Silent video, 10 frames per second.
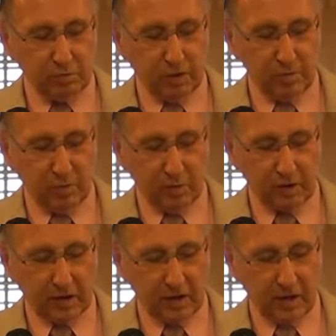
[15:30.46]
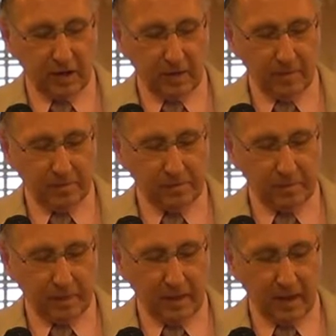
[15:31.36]
and people working there.
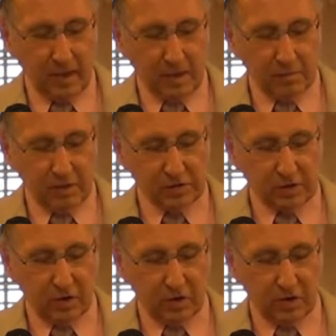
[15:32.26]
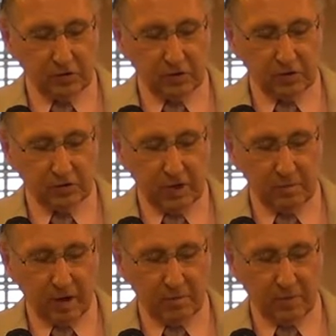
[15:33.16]
Priesthood ordinances
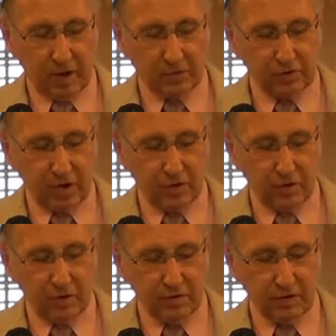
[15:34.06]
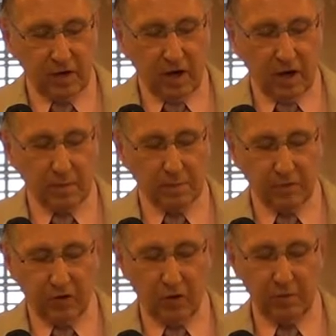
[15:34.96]
done by proxy on earth are
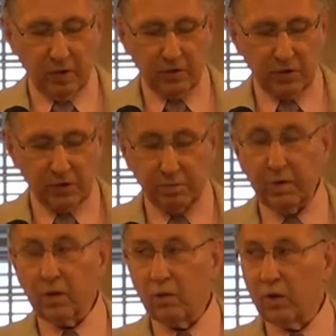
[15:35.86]
performed in the spirit